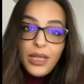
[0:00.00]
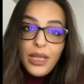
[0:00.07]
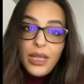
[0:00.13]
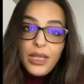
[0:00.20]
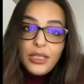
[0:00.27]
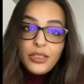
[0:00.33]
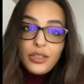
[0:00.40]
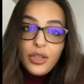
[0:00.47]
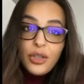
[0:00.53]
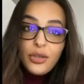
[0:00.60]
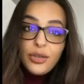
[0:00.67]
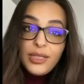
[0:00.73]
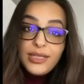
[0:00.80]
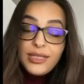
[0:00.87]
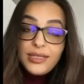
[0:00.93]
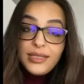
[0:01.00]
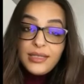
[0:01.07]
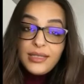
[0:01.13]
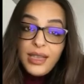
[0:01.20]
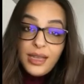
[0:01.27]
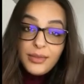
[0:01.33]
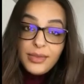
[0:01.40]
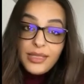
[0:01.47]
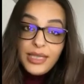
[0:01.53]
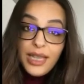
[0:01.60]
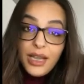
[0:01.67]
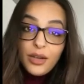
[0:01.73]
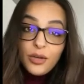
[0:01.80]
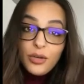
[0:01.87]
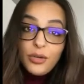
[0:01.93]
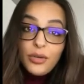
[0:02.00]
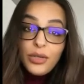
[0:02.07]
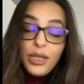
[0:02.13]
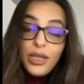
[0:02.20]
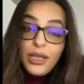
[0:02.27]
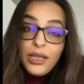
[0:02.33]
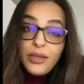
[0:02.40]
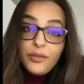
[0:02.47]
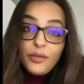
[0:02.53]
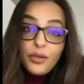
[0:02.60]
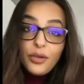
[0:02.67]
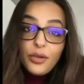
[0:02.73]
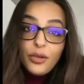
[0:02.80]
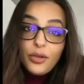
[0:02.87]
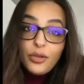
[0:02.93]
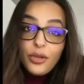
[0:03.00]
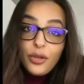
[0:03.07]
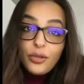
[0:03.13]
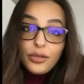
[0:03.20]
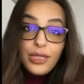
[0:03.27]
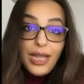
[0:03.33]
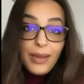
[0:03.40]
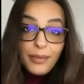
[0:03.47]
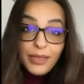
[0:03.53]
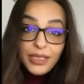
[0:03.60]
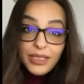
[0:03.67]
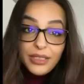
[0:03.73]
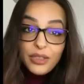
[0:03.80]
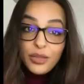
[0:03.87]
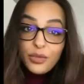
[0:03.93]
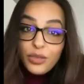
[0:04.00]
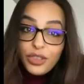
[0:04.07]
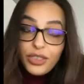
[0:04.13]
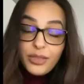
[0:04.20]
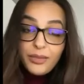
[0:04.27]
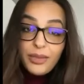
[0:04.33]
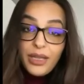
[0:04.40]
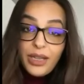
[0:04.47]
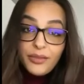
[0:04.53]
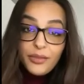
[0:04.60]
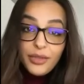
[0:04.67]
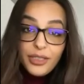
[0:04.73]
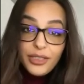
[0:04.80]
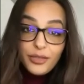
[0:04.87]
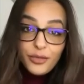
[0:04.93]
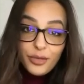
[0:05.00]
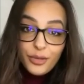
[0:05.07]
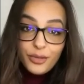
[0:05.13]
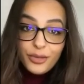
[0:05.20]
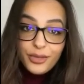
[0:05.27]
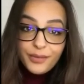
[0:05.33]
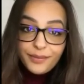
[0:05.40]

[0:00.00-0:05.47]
So this is the time scale for those applicants who wish to apply for this route.